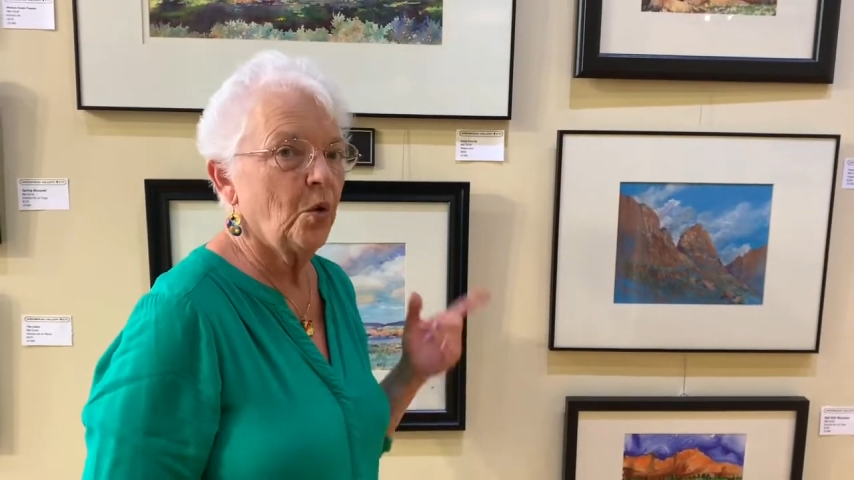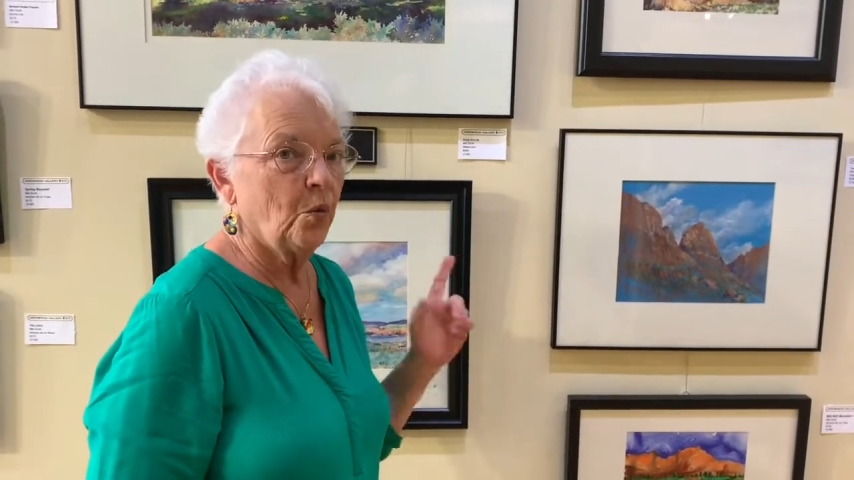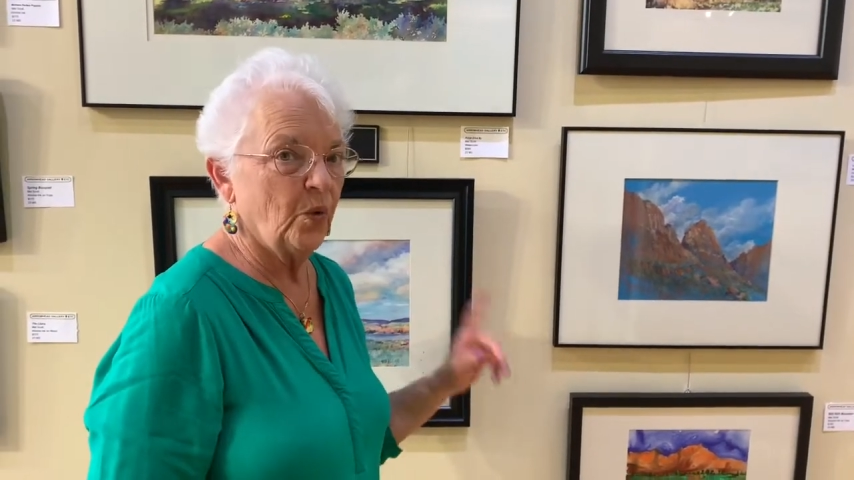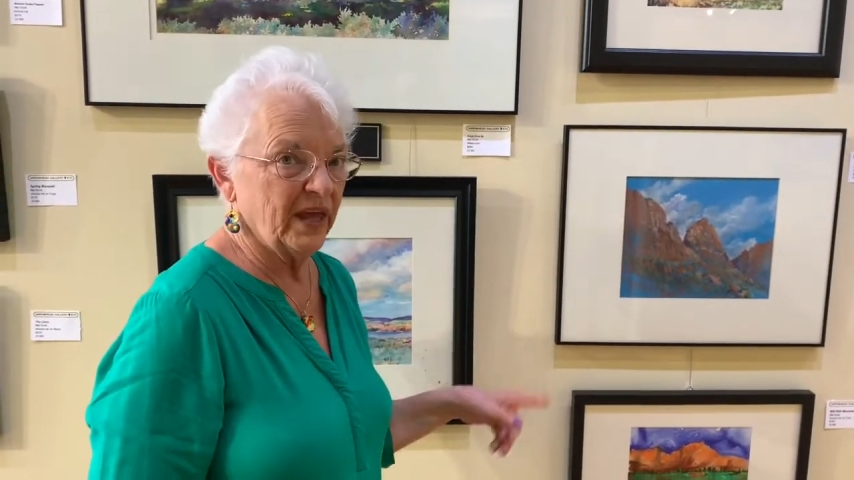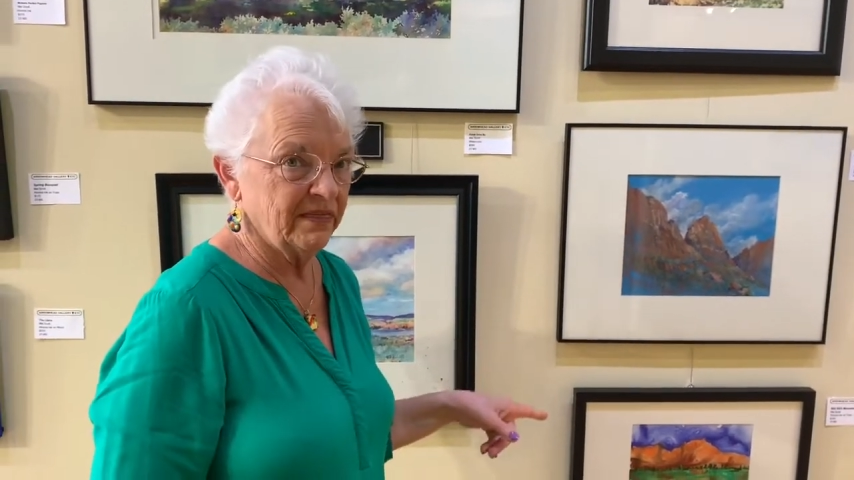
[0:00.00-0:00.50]

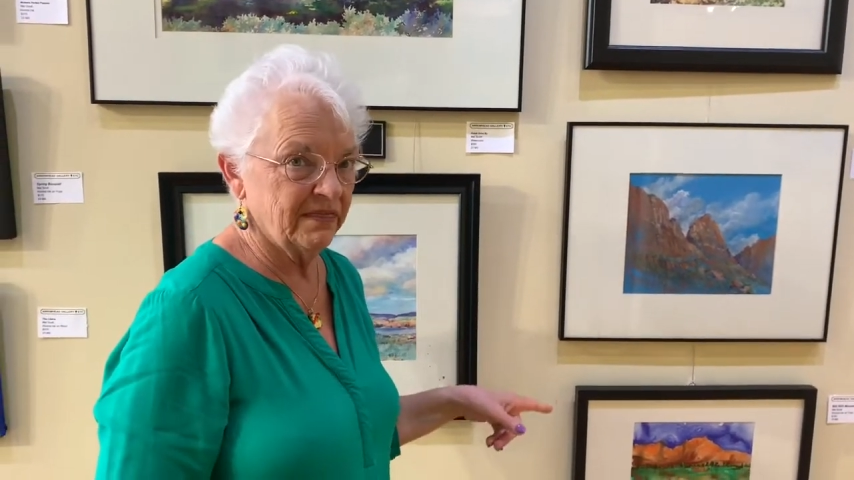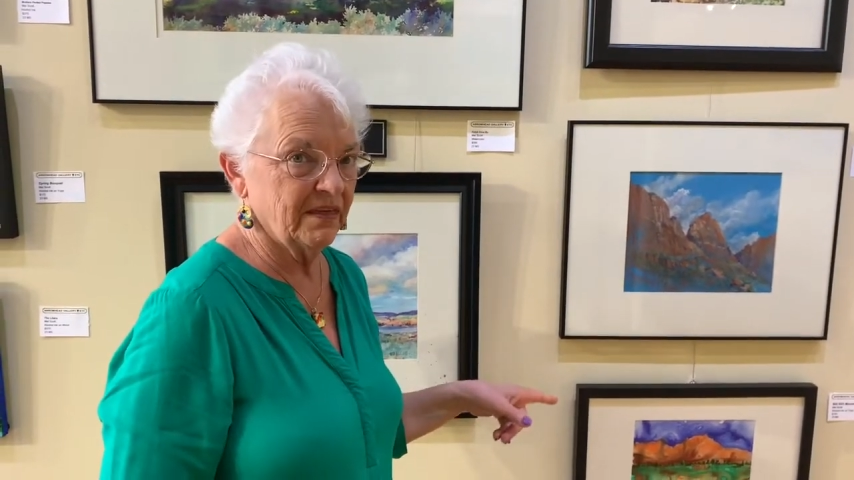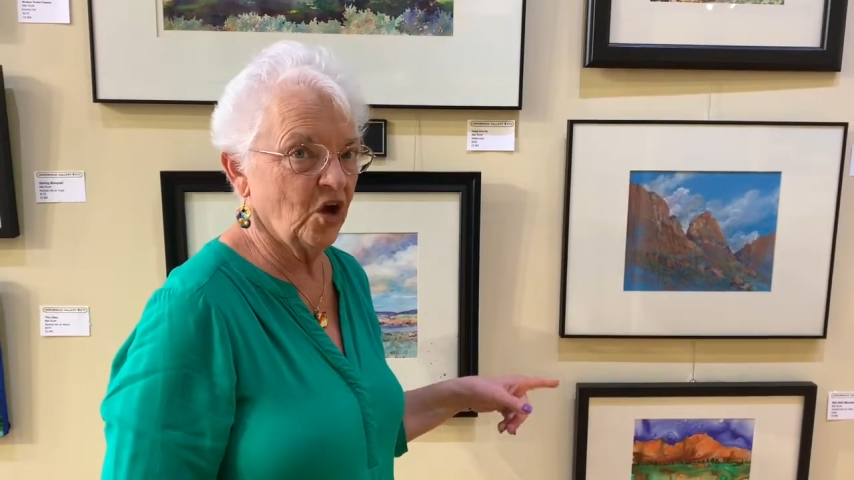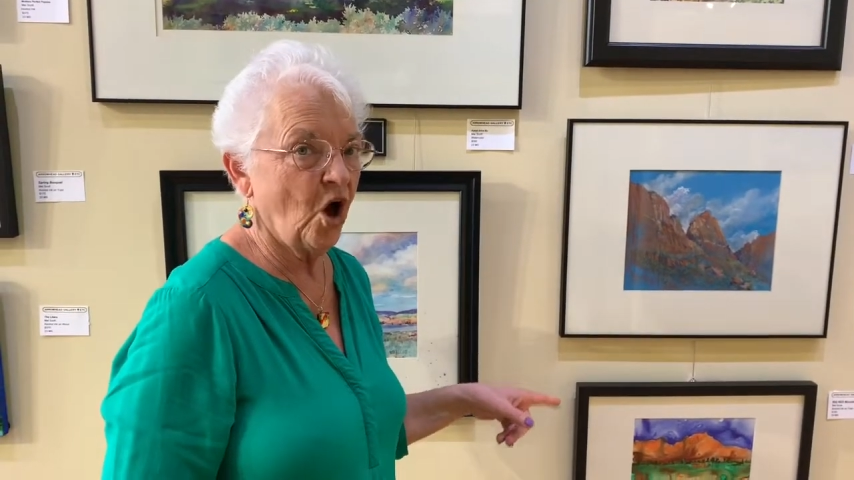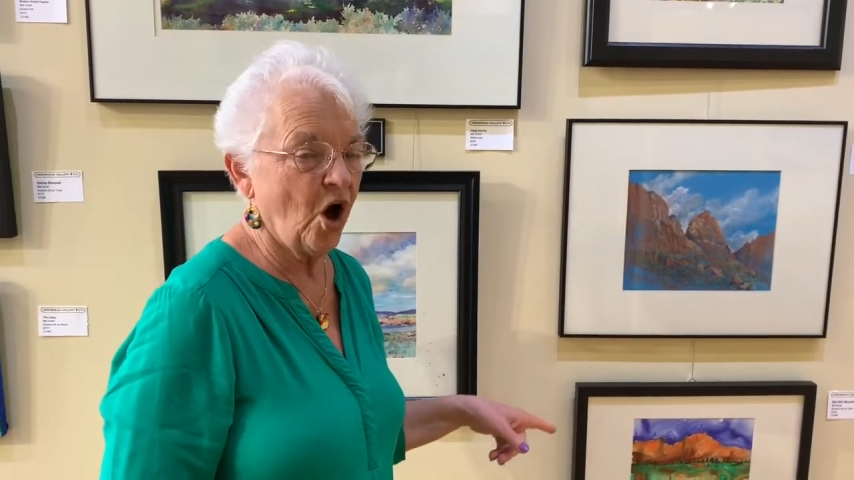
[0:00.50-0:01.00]
with
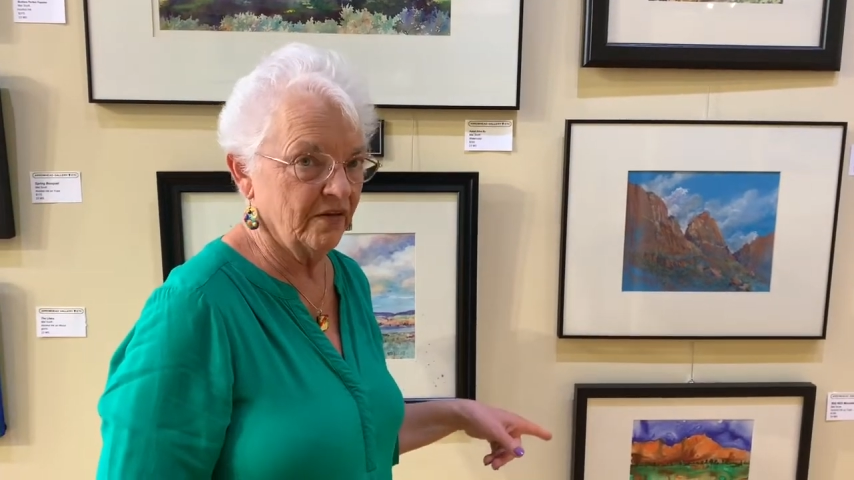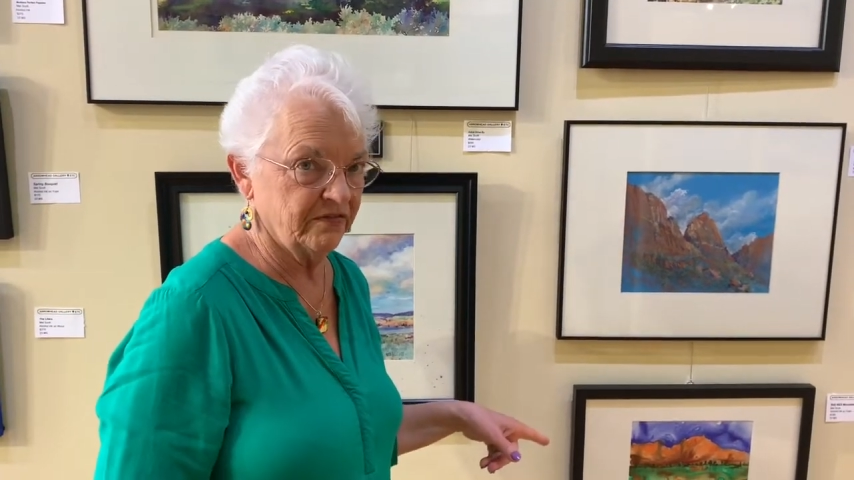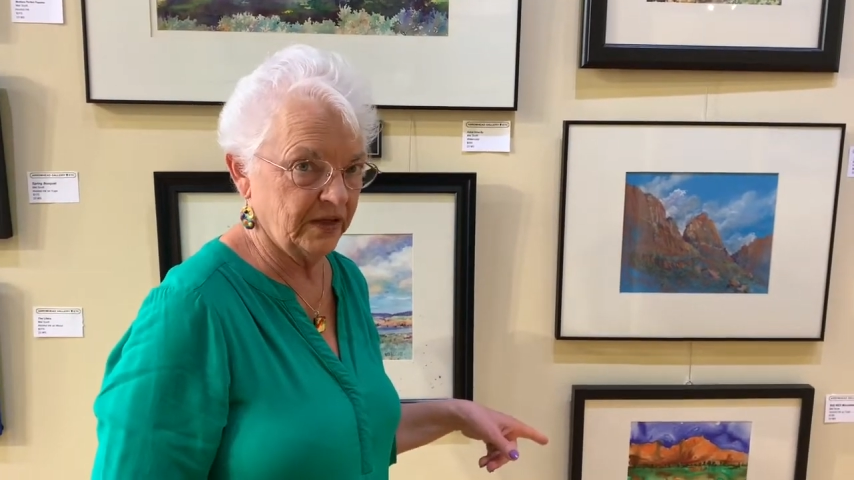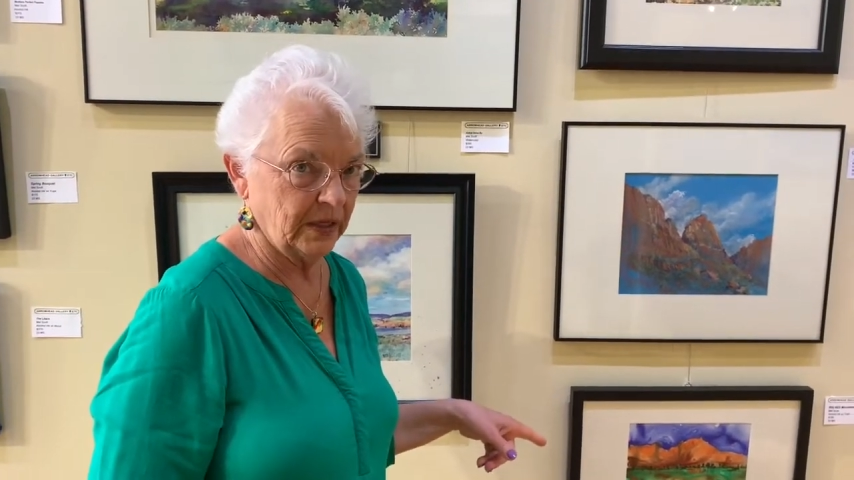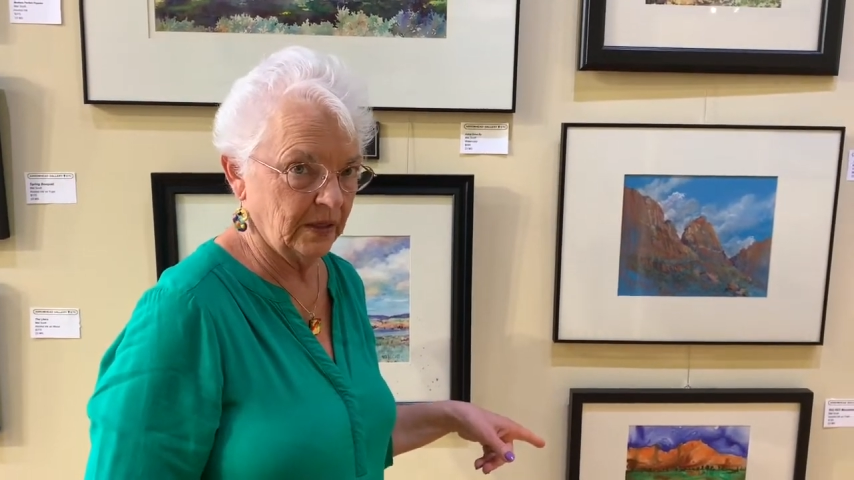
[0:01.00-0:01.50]

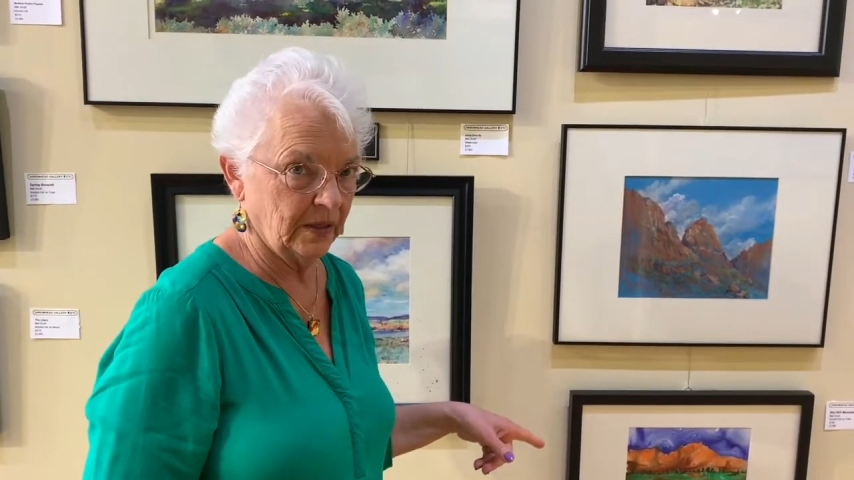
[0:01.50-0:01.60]
coffee.